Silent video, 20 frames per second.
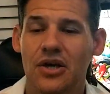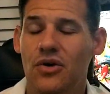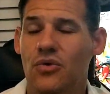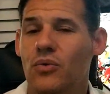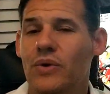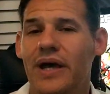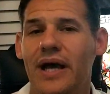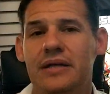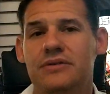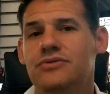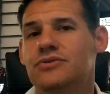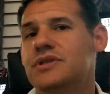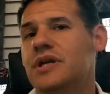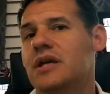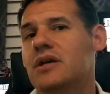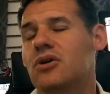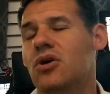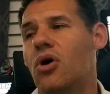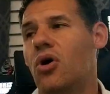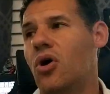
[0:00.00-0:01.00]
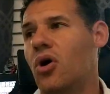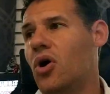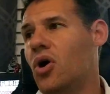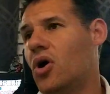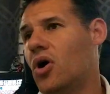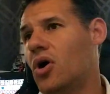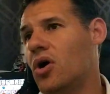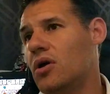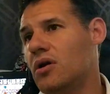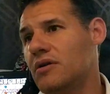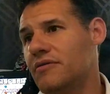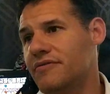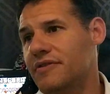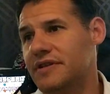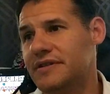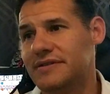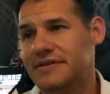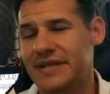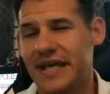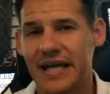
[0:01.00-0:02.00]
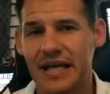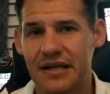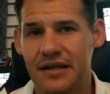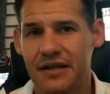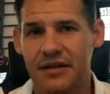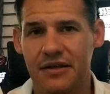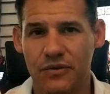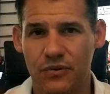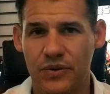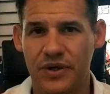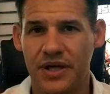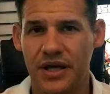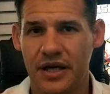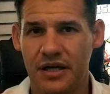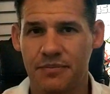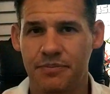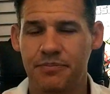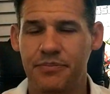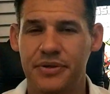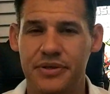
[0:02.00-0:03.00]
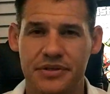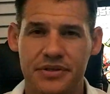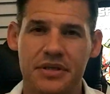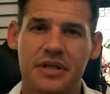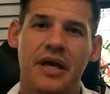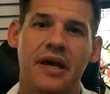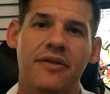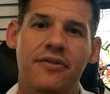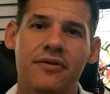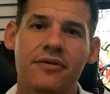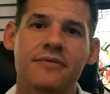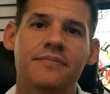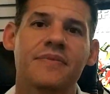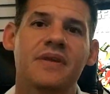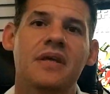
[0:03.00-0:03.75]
we had to take all of the data that we had put together